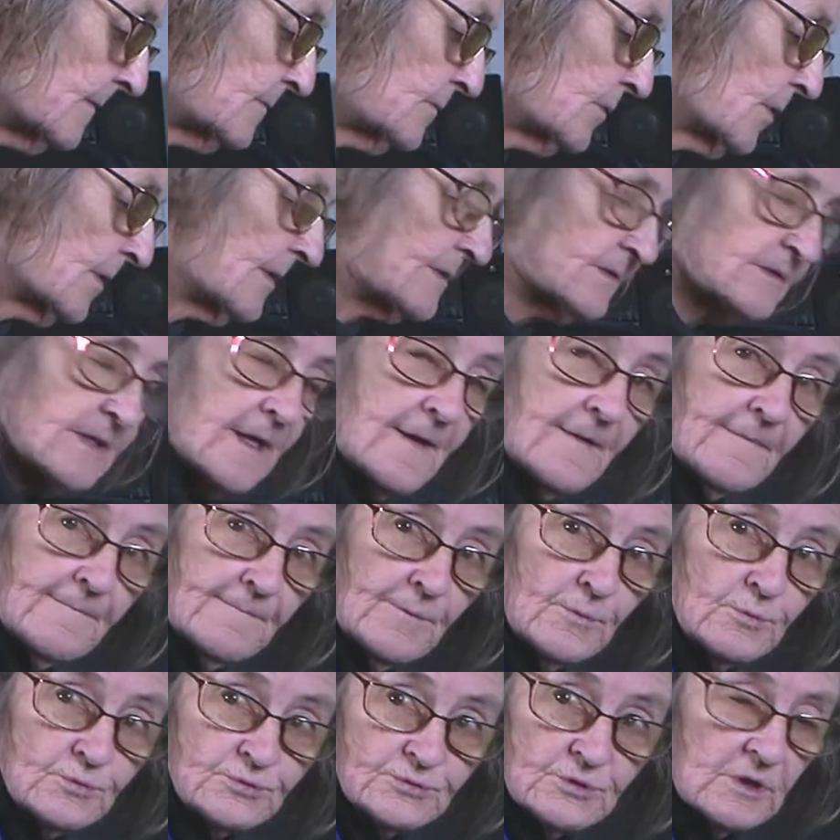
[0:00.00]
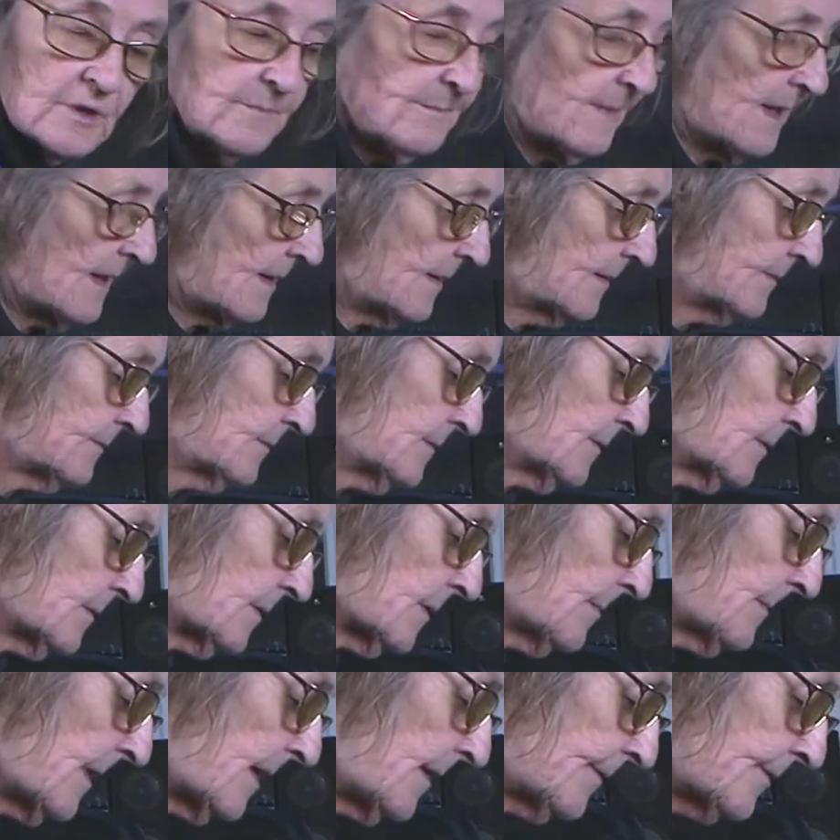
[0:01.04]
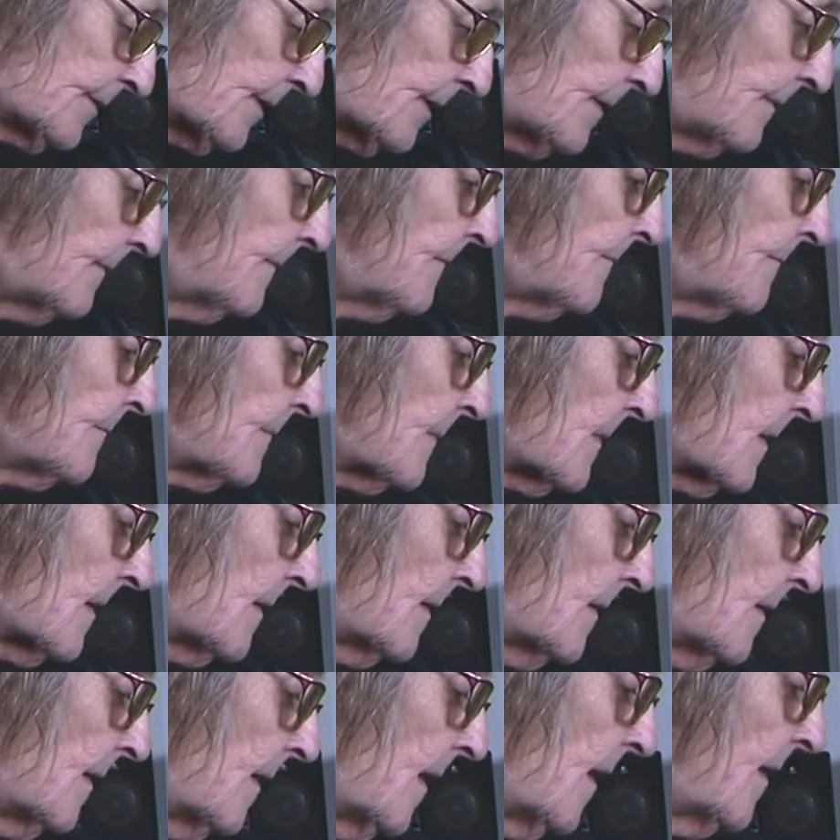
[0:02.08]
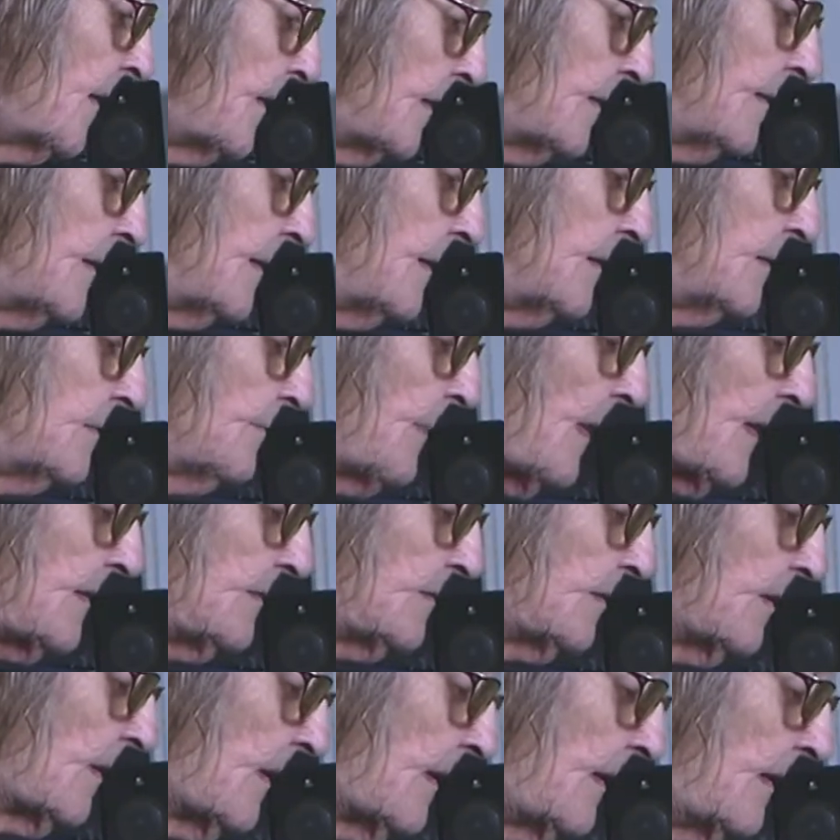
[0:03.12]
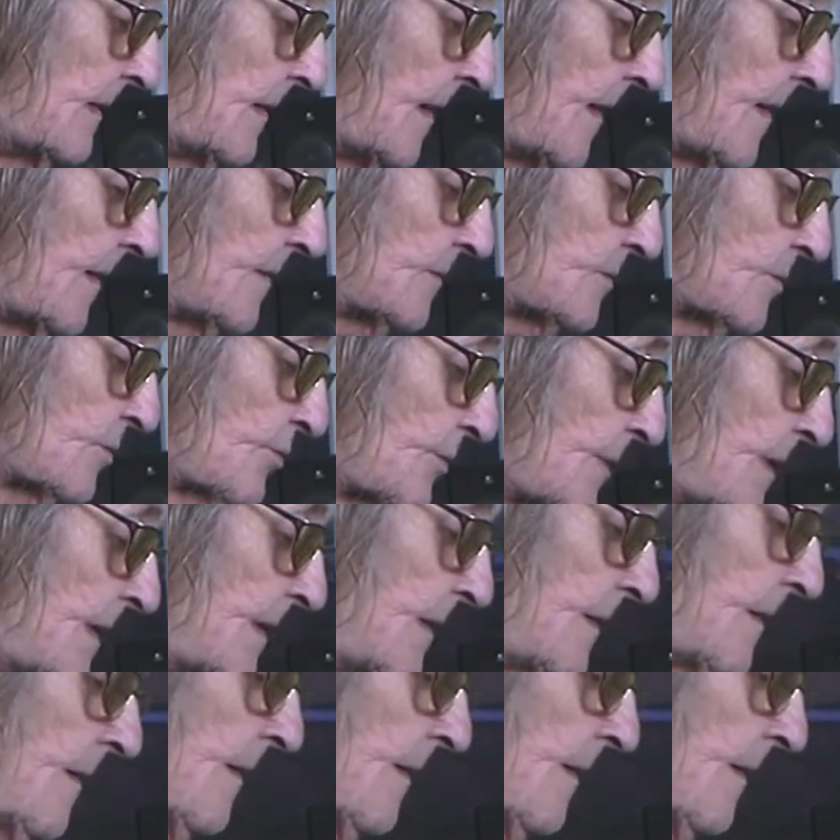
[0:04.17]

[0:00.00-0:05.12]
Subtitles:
Air Force Commander, and he basically answering